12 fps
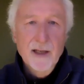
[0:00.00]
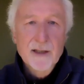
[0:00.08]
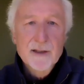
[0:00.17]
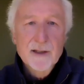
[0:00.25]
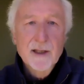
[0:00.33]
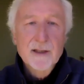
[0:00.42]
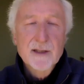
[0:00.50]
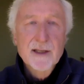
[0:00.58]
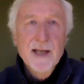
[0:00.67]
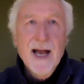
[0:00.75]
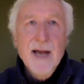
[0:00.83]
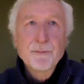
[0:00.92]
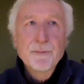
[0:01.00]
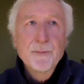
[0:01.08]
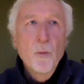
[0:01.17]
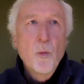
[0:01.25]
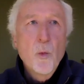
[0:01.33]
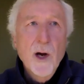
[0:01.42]
It's not
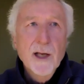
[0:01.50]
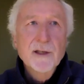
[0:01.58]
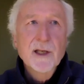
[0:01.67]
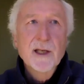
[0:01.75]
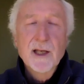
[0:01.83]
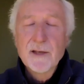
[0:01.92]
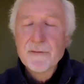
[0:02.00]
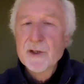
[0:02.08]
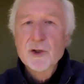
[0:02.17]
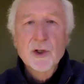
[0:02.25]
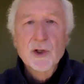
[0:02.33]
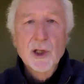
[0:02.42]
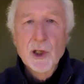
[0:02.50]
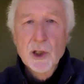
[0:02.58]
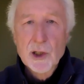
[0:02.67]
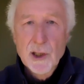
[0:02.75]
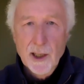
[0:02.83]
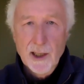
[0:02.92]
wanting even to
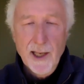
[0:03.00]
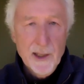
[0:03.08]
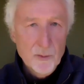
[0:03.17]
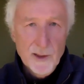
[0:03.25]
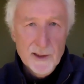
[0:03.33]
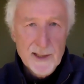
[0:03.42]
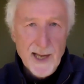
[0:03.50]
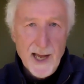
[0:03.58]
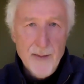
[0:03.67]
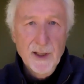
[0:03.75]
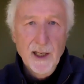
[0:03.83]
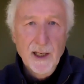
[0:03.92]
look at what's happening.